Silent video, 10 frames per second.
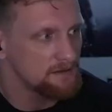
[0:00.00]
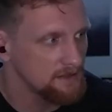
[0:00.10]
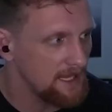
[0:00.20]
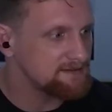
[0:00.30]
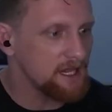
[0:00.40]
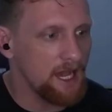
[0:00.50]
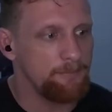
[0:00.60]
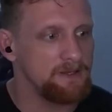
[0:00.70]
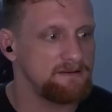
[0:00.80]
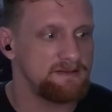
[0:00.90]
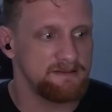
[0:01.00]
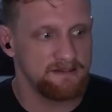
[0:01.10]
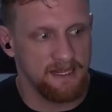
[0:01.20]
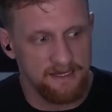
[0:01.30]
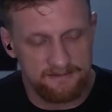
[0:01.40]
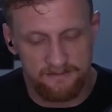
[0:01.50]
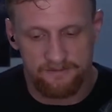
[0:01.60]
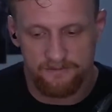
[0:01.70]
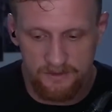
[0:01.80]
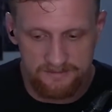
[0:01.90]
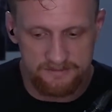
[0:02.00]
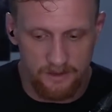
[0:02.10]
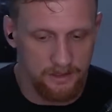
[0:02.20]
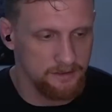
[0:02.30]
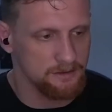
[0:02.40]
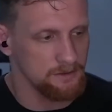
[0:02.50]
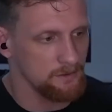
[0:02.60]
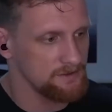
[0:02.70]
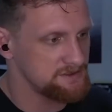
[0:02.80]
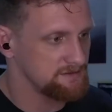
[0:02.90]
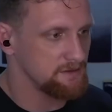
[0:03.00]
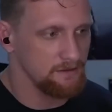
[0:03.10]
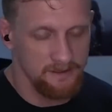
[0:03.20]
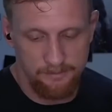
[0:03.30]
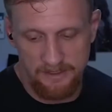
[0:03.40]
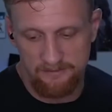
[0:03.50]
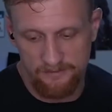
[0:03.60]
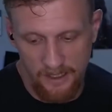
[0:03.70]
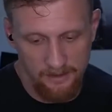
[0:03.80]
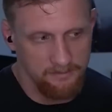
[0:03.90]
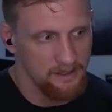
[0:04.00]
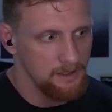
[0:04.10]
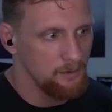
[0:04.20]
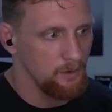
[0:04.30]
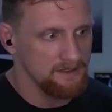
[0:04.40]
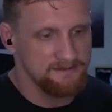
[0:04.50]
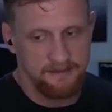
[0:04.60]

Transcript: let's hop into today's first article, which is going to be from, once